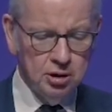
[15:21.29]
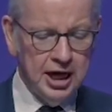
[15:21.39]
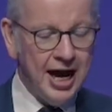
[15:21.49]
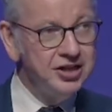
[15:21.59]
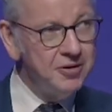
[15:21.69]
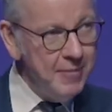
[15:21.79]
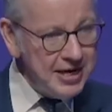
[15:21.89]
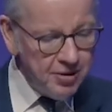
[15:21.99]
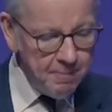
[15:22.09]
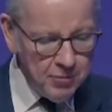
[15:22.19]
And to make
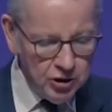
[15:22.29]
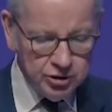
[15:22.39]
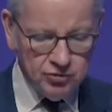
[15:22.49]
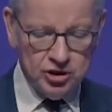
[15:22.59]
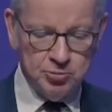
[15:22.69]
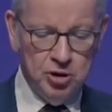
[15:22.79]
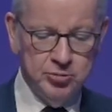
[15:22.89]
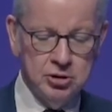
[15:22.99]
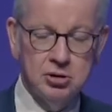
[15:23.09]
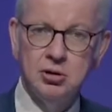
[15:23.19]
the most of this
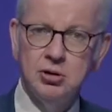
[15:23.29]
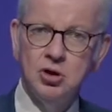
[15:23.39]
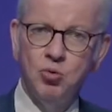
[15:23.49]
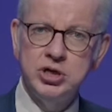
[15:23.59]
moment, we